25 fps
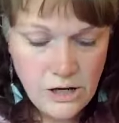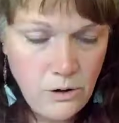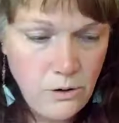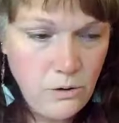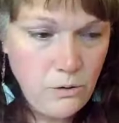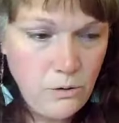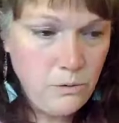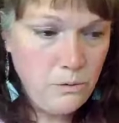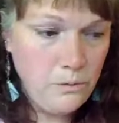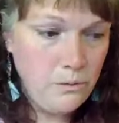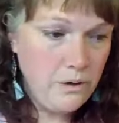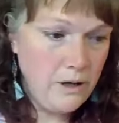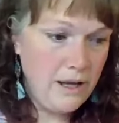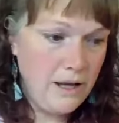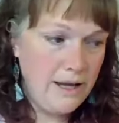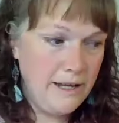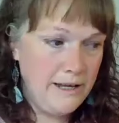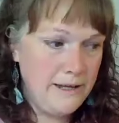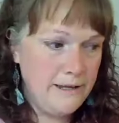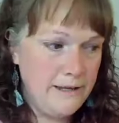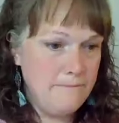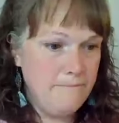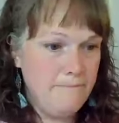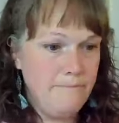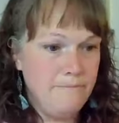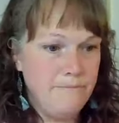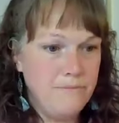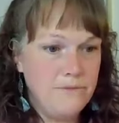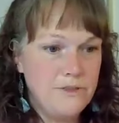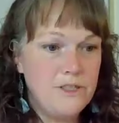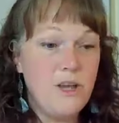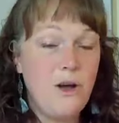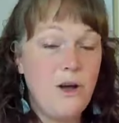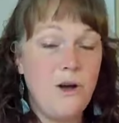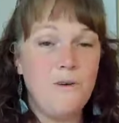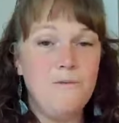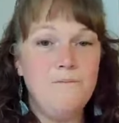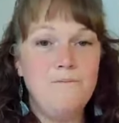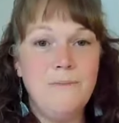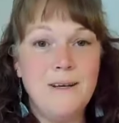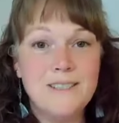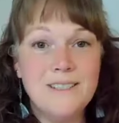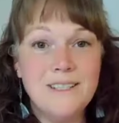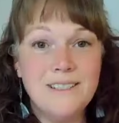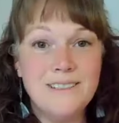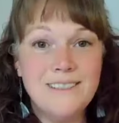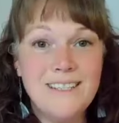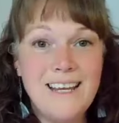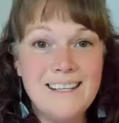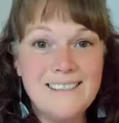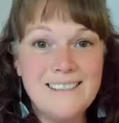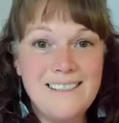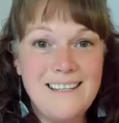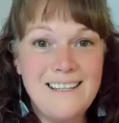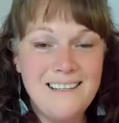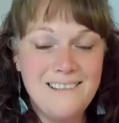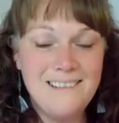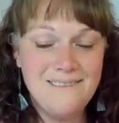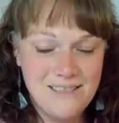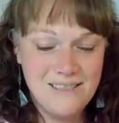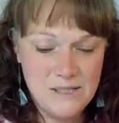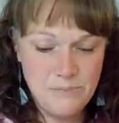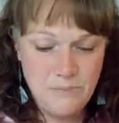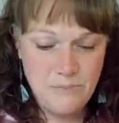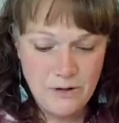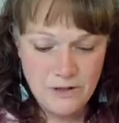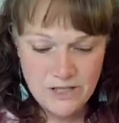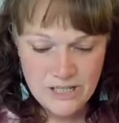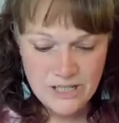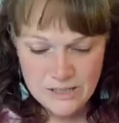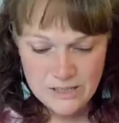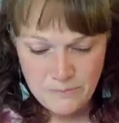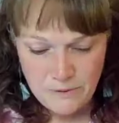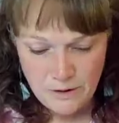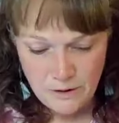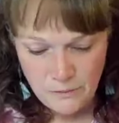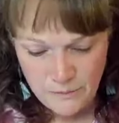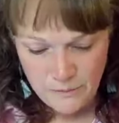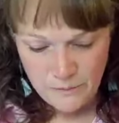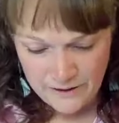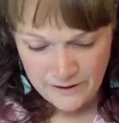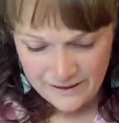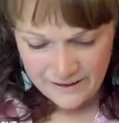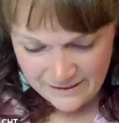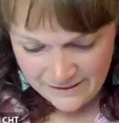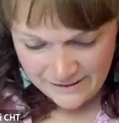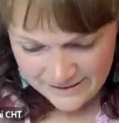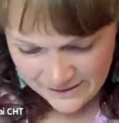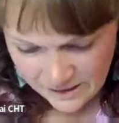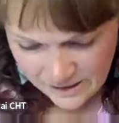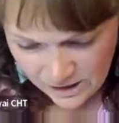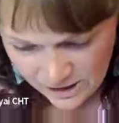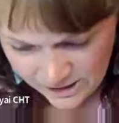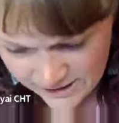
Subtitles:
So muscle testing, spirit to spirit work.